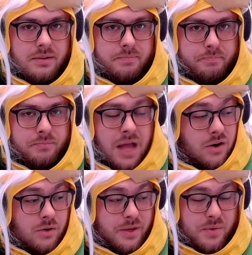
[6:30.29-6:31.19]
not
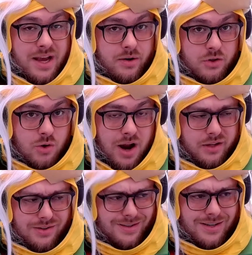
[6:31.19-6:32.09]
only without a trial,
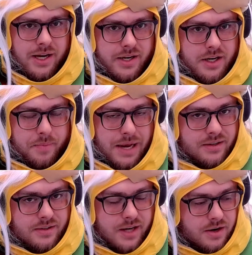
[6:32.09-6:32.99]
just in any
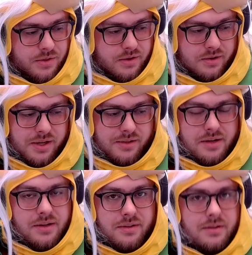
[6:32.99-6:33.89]
capacity, I don't think the death
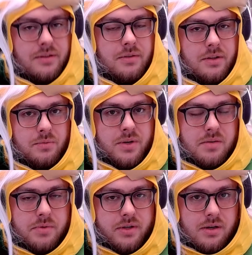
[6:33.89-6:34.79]
sentence is
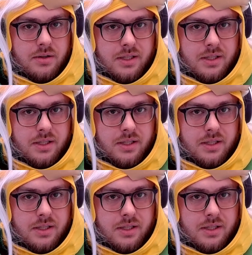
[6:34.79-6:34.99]
reasonable at all.